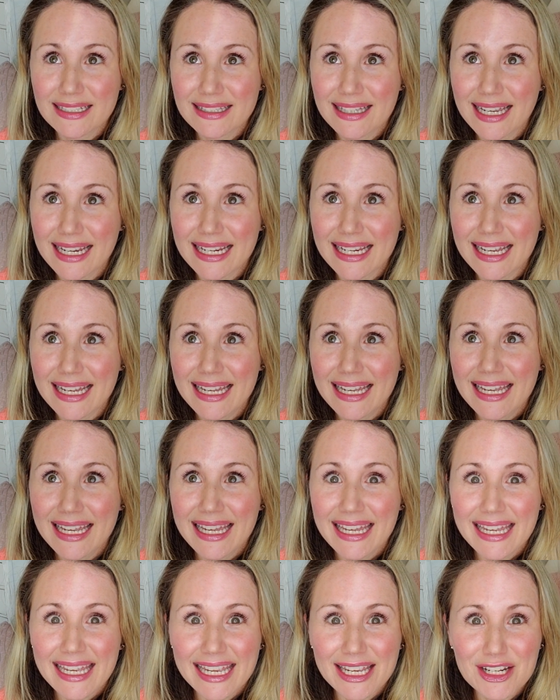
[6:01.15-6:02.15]
Like,
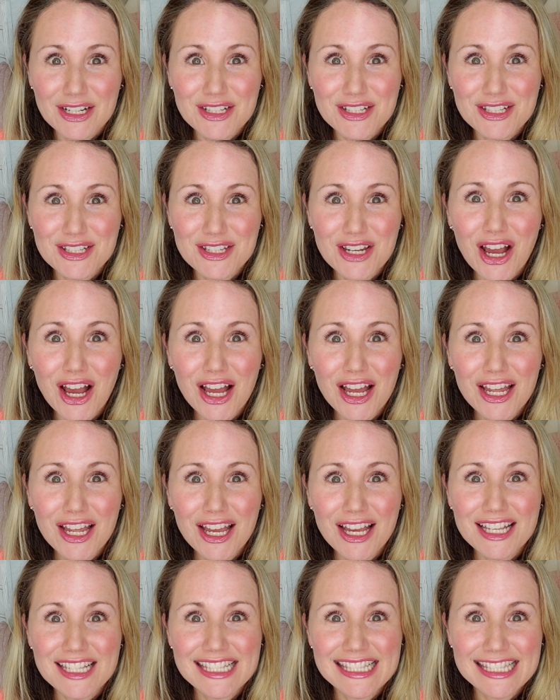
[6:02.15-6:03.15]
it is not
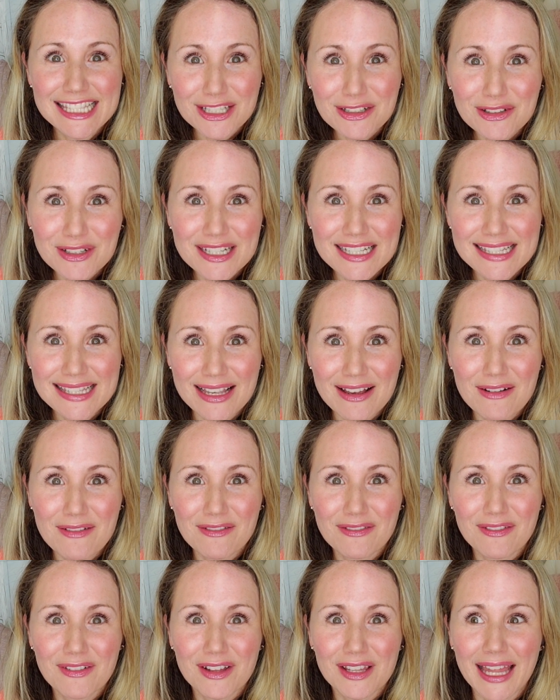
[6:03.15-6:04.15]
a series
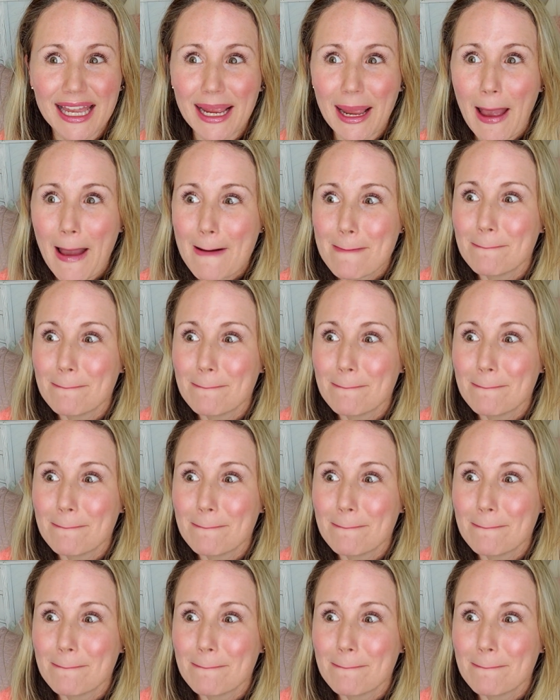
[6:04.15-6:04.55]
of like